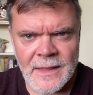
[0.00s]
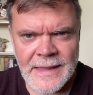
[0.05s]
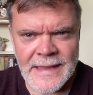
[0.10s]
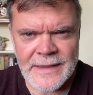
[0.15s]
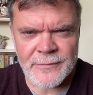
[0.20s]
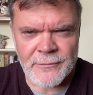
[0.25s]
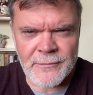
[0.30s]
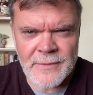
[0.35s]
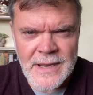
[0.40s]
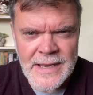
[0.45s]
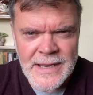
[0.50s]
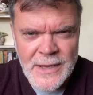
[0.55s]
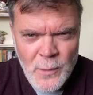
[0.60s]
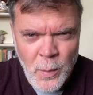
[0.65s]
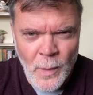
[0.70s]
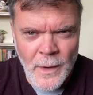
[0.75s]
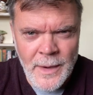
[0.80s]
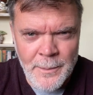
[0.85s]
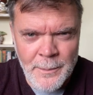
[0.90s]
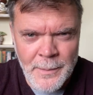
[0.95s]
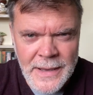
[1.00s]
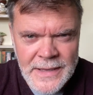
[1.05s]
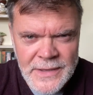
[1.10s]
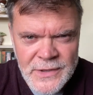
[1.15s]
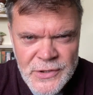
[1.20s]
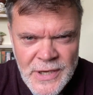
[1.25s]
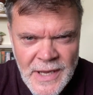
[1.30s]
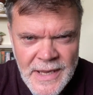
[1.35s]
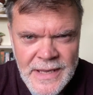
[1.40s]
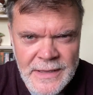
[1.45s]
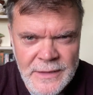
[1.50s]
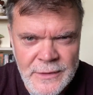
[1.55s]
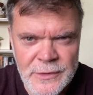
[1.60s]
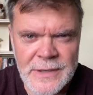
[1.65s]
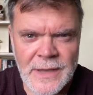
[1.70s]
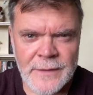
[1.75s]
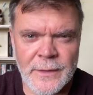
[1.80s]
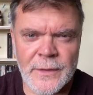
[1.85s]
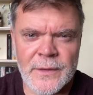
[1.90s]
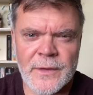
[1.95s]
it's really quite a big change
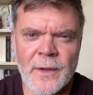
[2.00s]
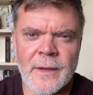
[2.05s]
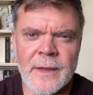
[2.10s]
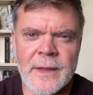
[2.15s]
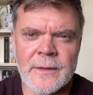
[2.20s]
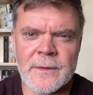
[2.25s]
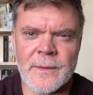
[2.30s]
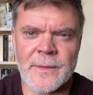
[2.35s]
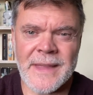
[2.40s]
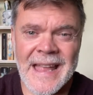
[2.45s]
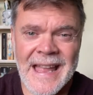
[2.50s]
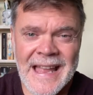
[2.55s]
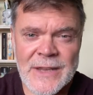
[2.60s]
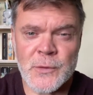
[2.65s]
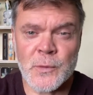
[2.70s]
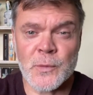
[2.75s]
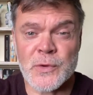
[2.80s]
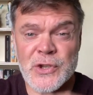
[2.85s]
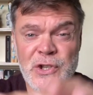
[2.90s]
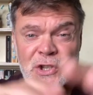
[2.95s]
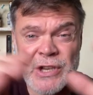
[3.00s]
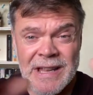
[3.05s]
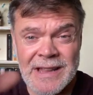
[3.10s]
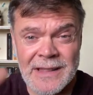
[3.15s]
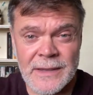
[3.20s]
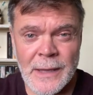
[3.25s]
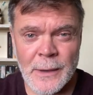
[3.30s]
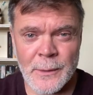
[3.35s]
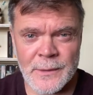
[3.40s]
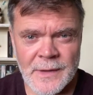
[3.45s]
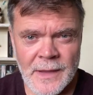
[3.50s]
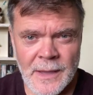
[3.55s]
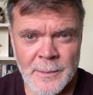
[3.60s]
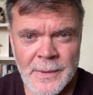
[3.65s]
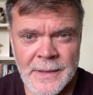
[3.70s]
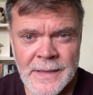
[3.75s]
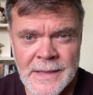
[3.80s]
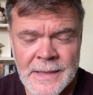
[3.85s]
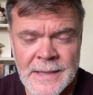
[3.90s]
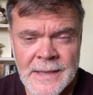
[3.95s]
as the size of the actual shell goes up.
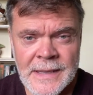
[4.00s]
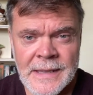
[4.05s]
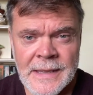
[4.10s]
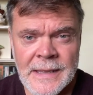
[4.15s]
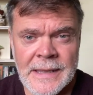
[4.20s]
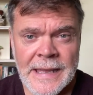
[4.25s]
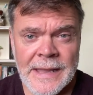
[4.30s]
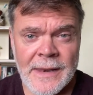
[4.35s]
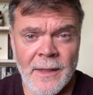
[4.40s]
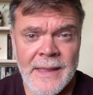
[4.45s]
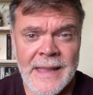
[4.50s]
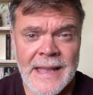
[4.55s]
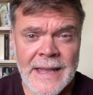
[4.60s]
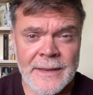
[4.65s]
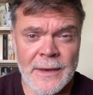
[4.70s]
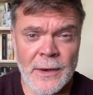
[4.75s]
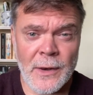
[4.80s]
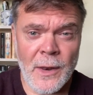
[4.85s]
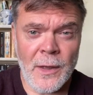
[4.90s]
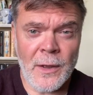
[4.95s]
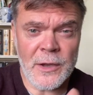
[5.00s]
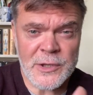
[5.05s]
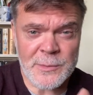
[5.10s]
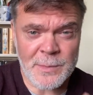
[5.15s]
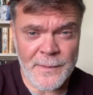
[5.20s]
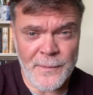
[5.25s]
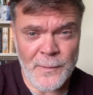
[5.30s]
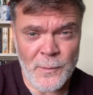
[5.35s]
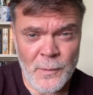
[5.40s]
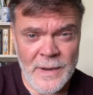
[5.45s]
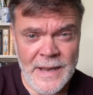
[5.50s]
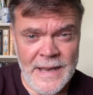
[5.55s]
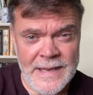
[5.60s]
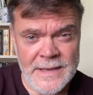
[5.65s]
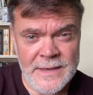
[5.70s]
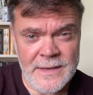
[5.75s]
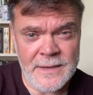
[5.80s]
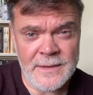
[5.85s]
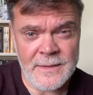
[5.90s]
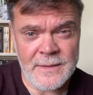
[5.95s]
And I had a large
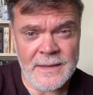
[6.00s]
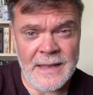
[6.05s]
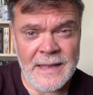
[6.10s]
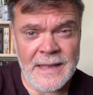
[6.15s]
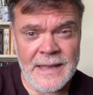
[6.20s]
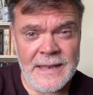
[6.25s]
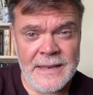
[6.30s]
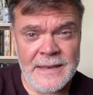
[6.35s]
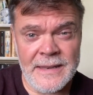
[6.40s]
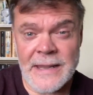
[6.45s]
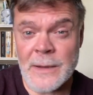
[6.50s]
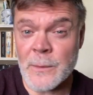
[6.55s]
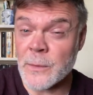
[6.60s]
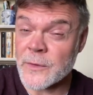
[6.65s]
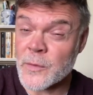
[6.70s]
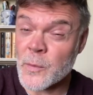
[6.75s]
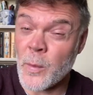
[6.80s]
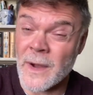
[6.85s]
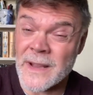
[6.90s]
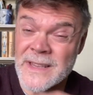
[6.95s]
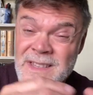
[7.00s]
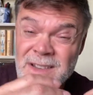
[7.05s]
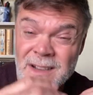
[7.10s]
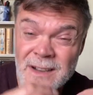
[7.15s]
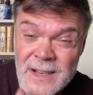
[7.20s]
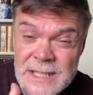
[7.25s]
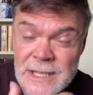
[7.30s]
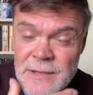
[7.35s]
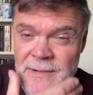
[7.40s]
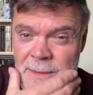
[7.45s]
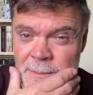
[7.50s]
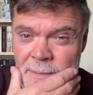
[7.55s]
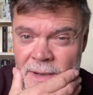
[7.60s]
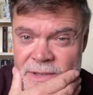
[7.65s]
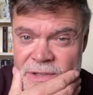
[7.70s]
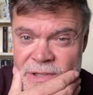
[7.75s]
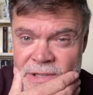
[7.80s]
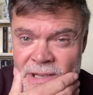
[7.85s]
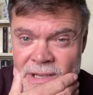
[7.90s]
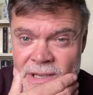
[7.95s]
beforehand and it was quite tight around my
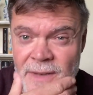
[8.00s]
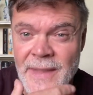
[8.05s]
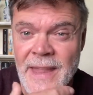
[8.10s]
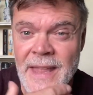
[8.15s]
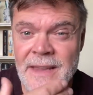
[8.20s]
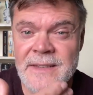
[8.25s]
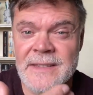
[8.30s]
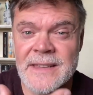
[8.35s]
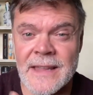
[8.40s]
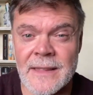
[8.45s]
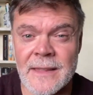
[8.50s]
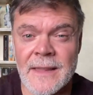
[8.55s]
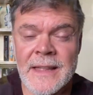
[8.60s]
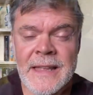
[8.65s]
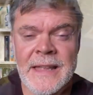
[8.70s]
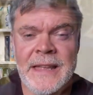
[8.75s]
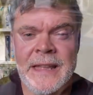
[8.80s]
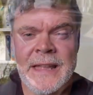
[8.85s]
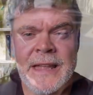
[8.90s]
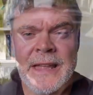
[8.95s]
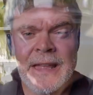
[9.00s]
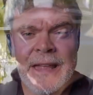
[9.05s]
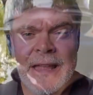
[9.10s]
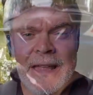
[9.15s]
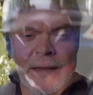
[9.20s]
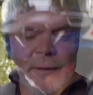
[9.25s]
chin. The XL is